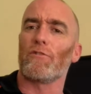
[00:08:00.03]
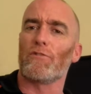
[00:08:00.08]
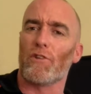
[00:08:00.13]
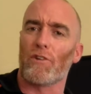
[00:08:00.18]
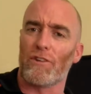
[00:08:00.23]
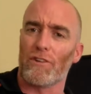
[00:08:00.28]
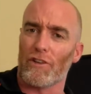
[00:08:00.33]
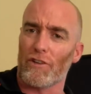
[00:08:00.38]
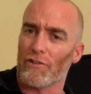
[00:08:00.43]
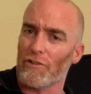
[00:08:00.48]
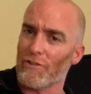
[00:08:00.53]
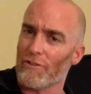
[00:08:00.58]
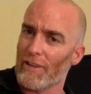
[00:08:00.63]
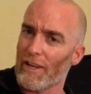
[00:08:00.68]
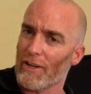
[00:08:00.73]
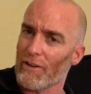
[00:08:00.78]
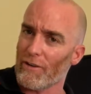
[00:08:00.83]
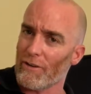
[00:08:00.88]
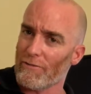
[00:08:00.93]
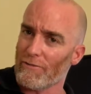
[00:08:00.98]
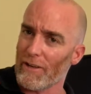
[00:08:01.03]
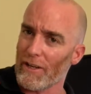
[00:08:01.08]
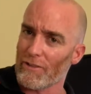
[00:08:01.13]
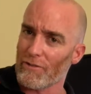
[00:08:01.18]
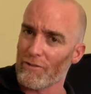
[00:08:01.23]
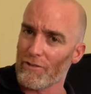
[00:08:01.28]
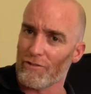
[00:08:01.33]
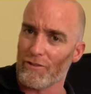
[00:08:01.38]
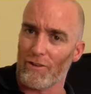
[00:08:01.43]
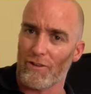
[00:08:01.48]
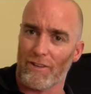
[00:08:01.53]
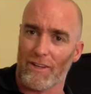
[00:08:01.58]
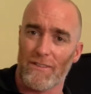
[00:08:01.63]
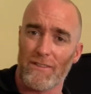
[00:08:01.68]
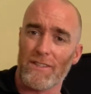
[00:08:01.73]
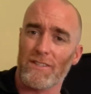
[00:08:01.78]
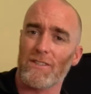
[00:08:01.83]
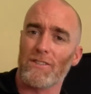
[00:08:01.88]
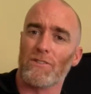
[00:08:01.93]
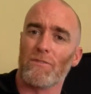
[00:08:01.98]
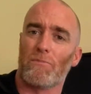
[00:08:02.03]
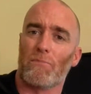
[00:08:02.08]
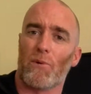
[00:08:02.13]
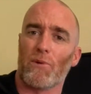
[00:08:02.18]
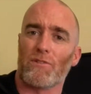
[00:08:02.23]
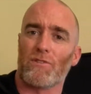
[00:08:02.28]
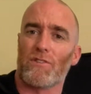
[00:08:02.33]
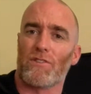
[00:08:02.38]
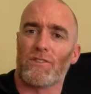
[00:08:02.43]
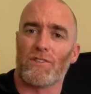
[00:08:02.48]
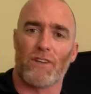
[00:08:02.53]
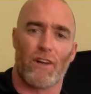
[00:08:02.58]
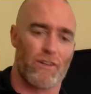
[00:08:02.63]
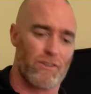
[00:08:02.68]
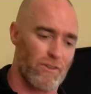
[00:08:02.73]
conditions that could affect your shoulder, and this is important to know.